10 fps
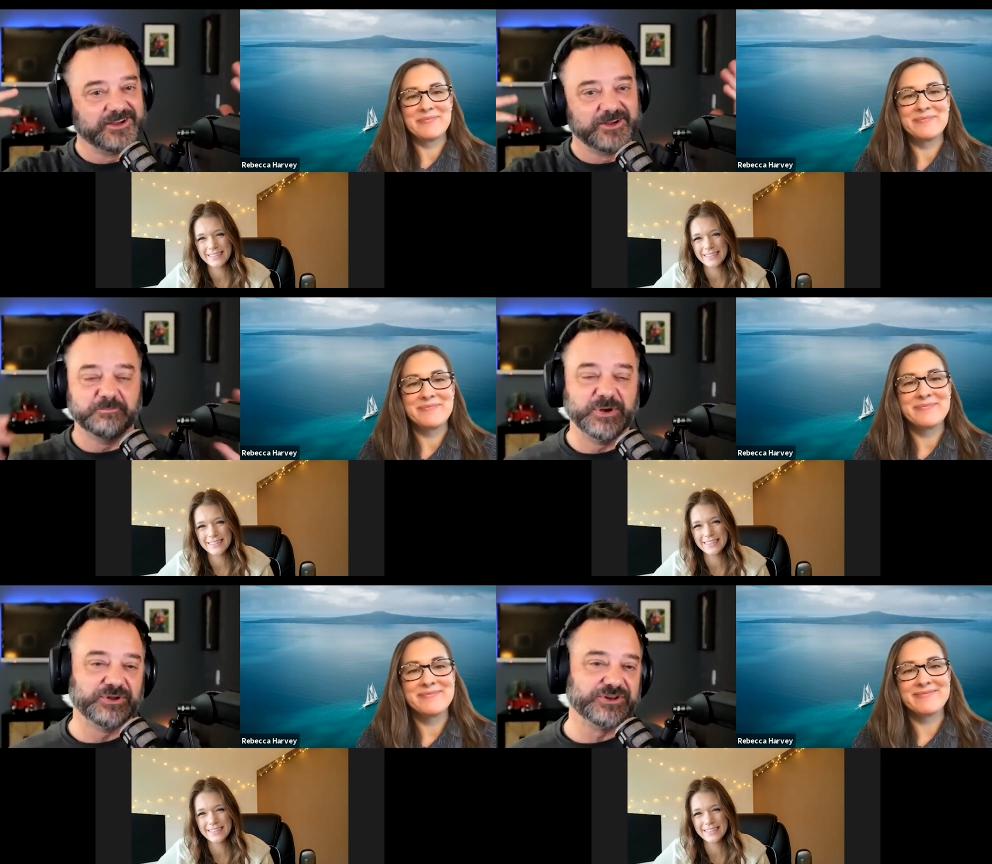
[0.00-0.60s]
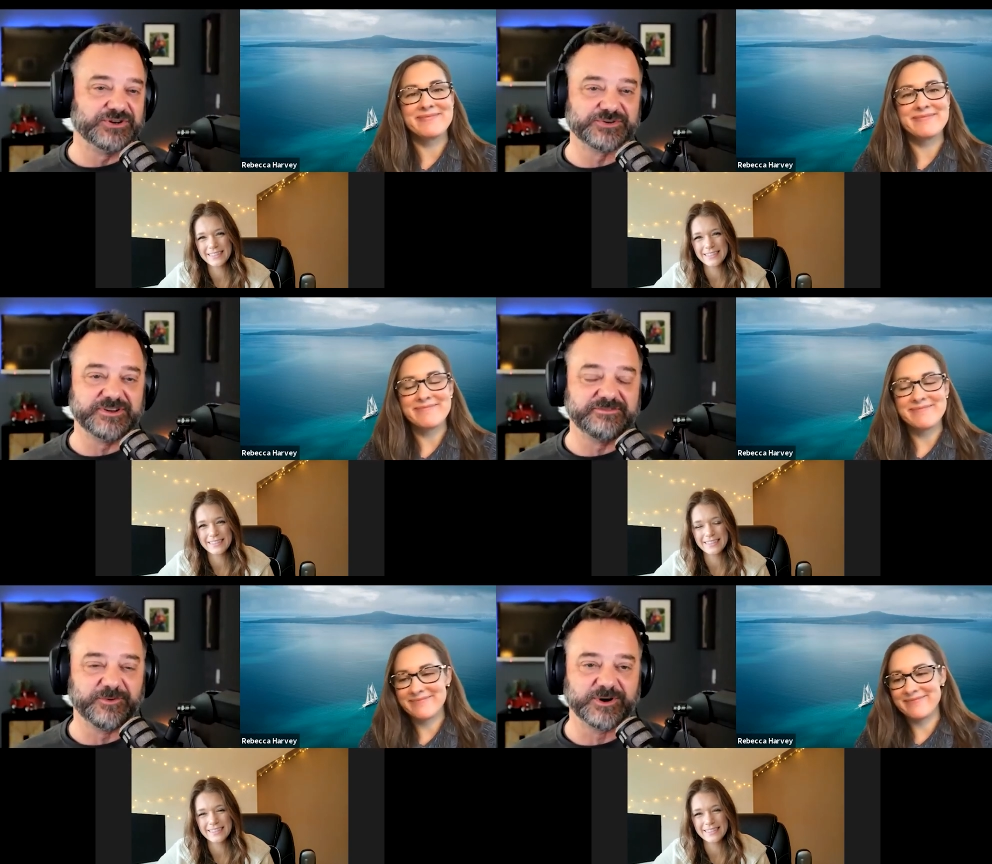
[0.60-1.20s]
Speaker 1: building tree
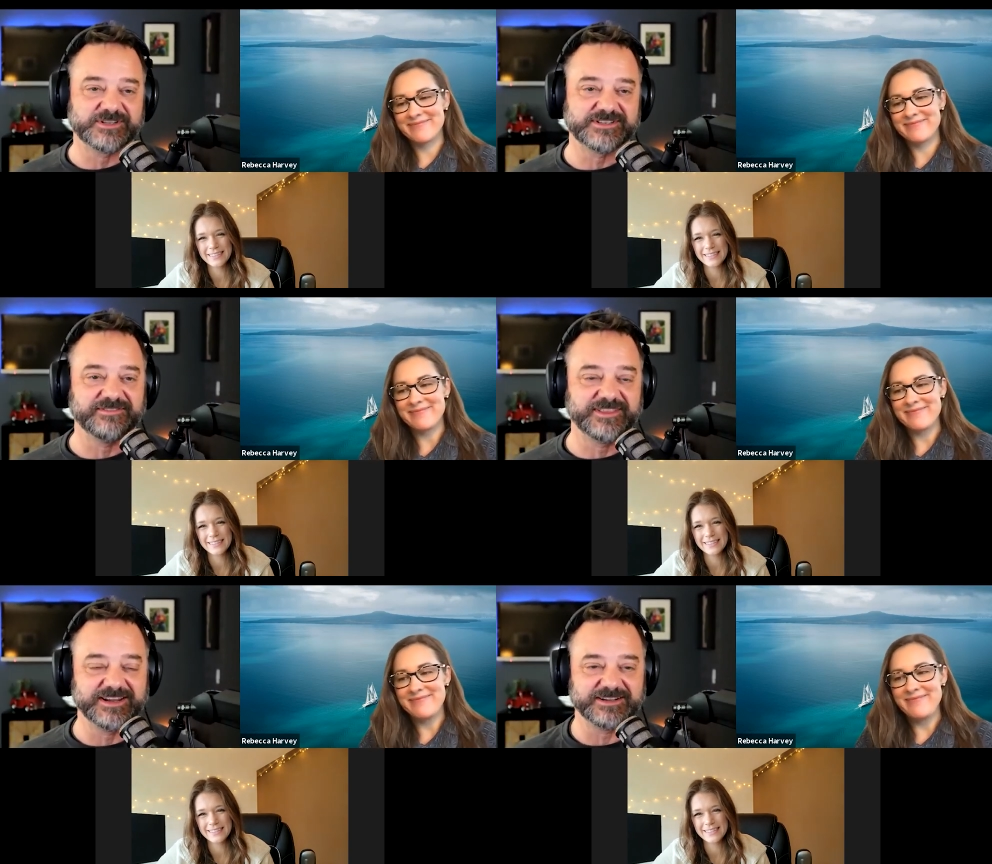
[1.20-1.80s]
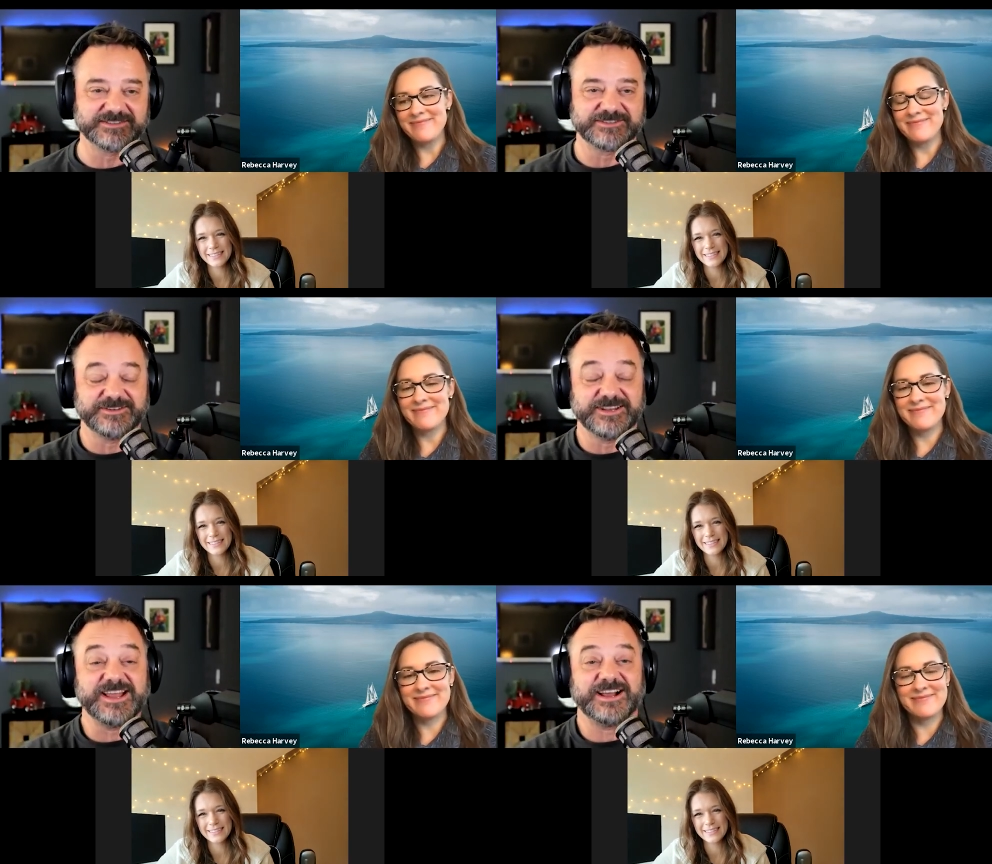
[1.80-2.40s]
forts and everything else. So
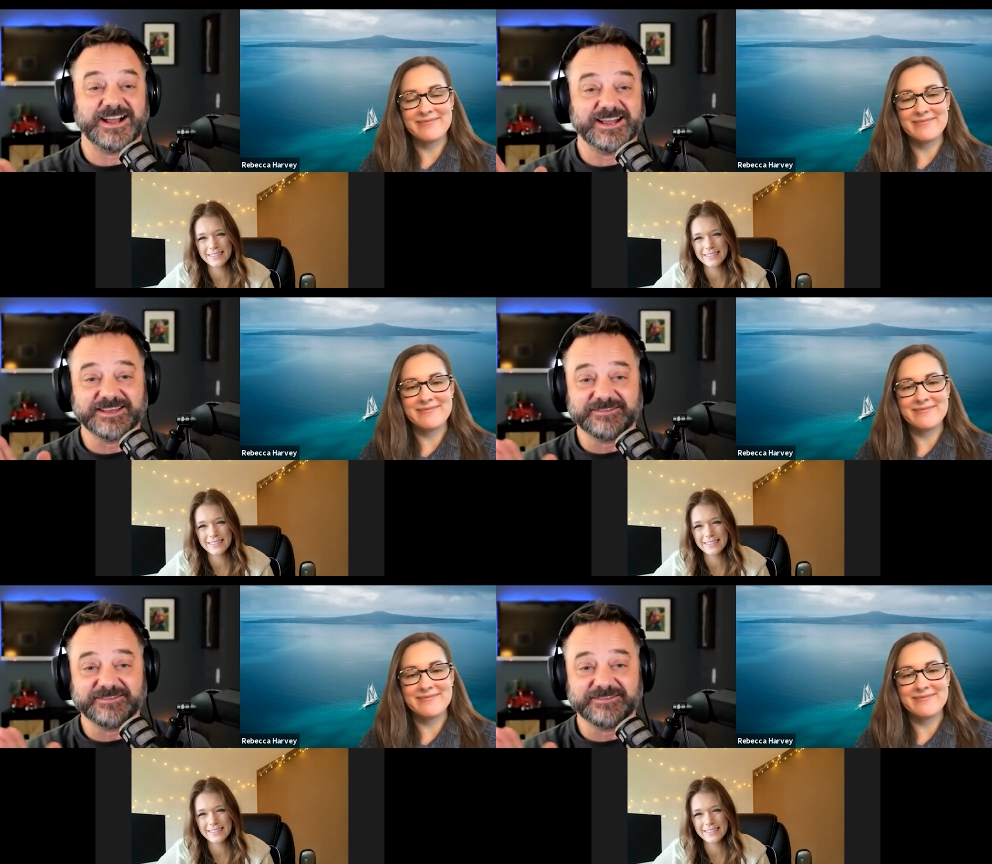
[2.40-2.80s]
yeah, I lived